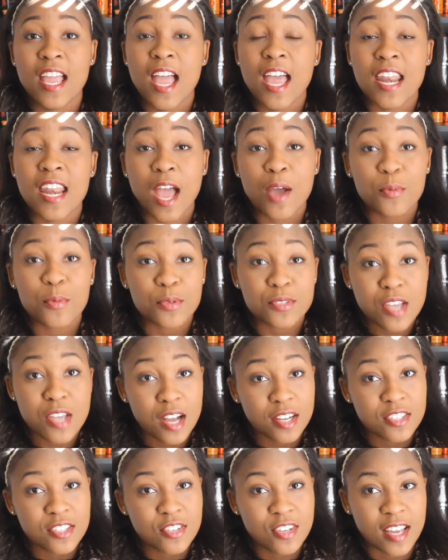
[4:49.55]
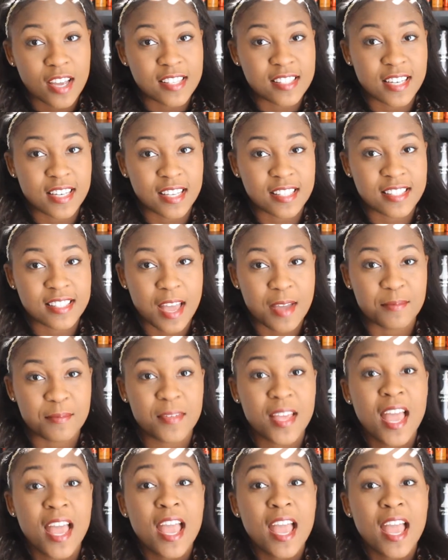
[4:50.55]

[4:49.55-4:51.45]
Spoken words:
and I will talk to you guys next time.